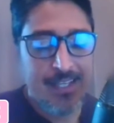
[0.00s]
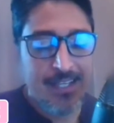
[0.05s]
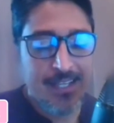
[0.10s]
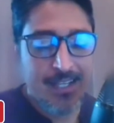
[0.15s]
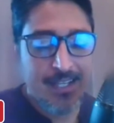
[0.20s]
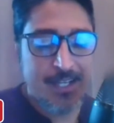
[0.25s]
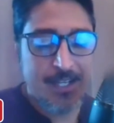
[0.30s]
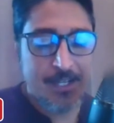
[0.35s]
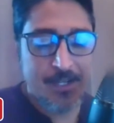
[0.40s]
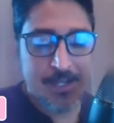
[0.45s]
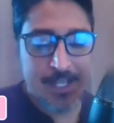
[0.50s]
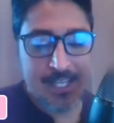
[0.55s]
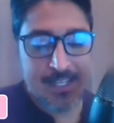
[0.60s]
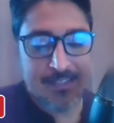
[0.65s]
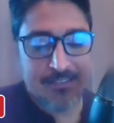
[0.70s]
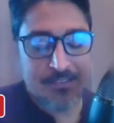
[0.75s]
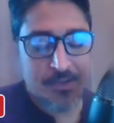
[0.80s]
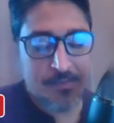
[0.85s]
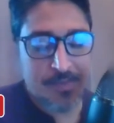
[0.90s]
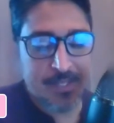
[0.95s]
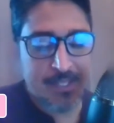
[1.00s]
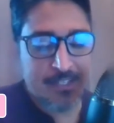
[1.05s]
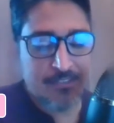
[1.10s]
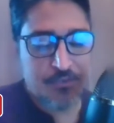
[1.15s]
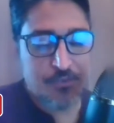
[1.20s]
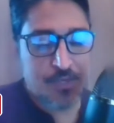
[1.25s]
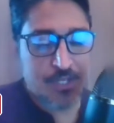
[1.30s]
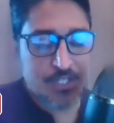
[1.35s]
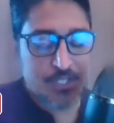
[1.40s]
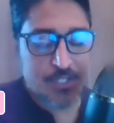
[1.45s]
Okay, so my
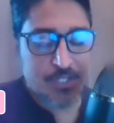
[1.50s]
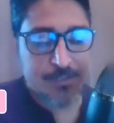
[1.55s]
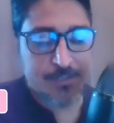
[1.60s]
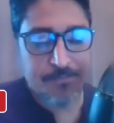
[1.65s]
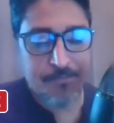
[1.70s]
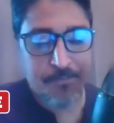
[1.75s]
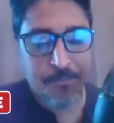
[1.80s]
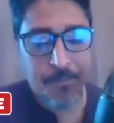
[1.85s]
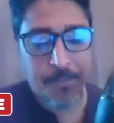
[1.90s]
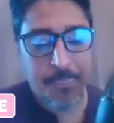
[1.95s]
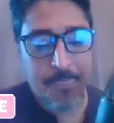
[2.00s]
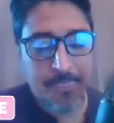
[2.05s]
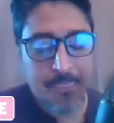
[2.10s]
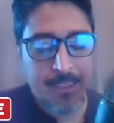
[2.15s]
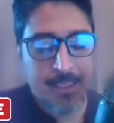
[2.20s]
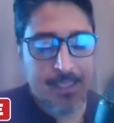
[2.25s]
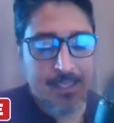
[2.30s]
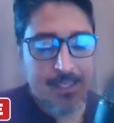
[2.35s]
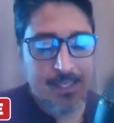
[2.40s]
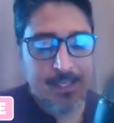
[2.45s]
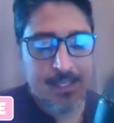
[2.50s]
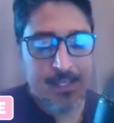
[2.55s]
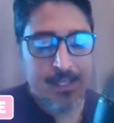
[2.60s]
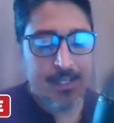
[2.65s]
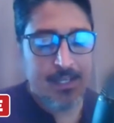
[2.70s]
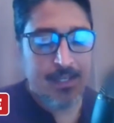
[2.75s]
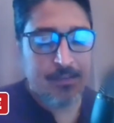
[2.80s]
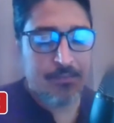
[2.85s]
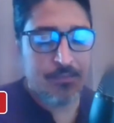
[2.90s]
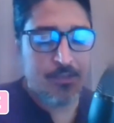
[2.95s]
next question,
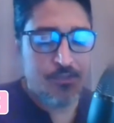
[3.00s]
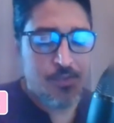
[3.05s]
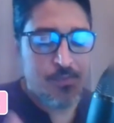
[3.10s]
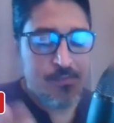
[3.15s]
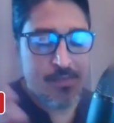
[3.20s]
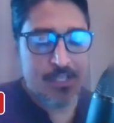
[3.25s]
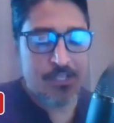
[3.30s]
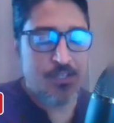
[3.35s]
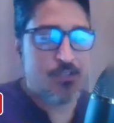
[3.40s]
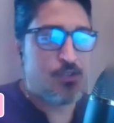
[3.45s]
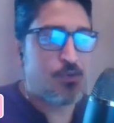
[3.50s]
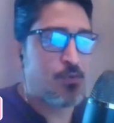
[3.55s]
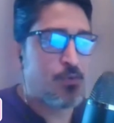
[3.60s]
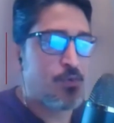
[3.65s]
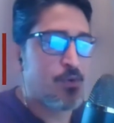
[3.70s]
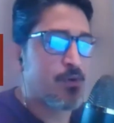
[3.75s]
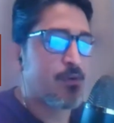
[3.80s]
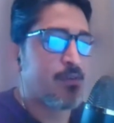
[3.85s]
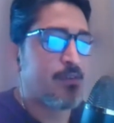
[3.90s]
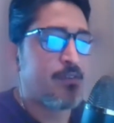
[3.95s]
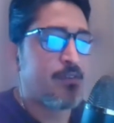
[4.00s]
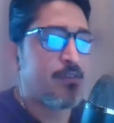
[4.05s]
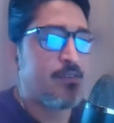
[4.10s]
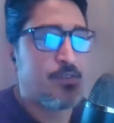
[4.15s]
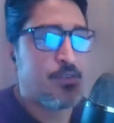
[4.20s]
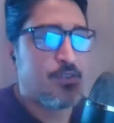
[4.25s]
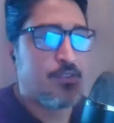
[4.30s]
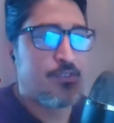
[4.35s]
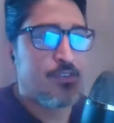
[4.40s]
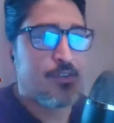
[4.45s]
since you mentioned
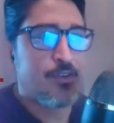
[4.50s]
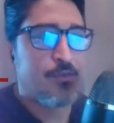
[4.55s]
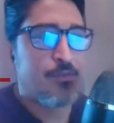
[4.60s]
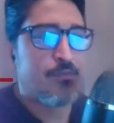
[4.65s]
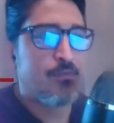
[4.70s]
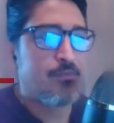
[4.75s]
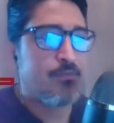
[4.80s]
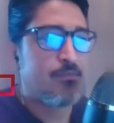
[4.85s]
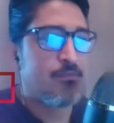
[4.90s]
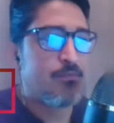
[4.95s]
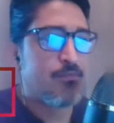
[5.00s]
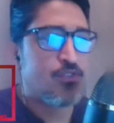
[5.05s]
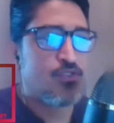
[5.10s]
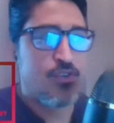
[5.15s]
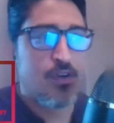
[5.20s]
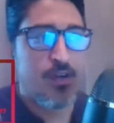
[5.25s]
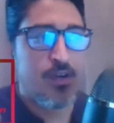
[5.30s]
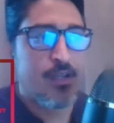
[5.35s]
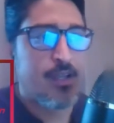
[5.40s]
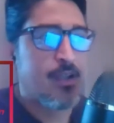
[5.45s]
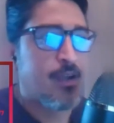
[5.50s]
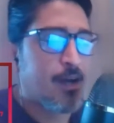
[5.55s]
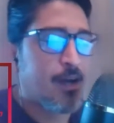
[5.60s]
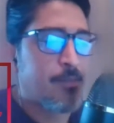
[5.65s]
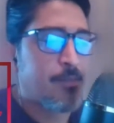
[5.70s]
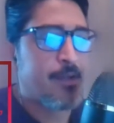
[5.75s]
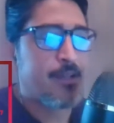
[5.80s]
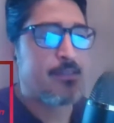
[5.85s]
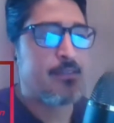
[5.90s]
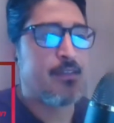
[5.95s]
you started drawing
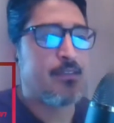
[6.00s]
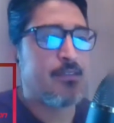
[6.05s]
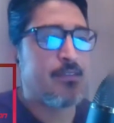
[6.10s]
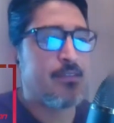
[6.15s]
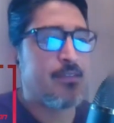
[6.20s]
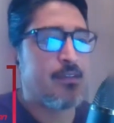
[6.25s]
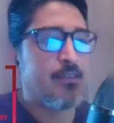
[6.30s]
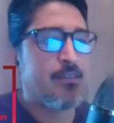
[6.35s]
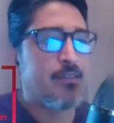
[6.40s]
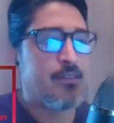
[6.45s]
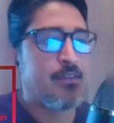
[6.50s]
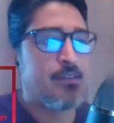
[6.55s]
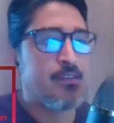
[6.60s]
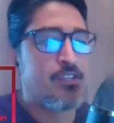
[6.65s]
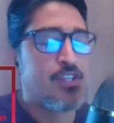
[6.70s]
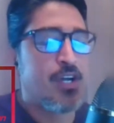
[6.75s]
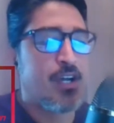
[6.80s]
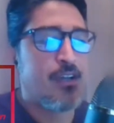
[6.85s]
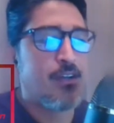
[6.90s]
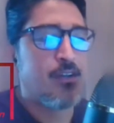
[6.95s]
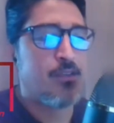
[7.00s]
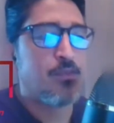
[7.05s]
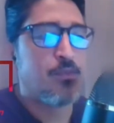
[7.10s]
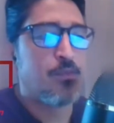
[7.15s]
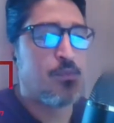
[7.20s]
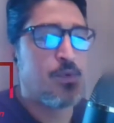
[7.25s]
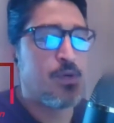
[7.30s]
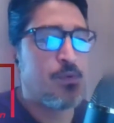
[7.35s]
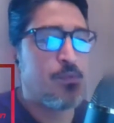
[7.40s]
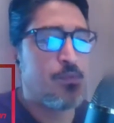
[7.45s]
comics as a young
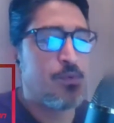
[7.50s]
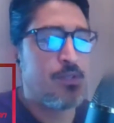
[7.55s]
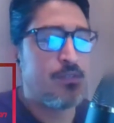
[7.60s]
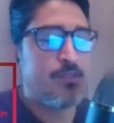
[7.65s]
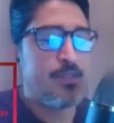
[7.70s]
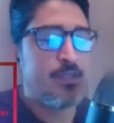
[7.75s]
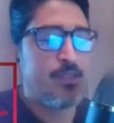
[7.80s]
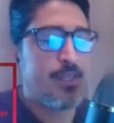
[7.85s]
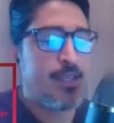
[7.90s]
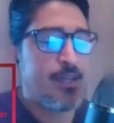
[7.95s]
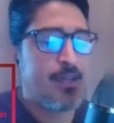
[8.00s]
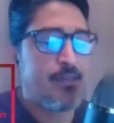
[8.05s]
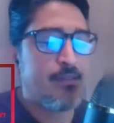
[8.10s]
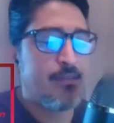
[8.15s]
child, what was it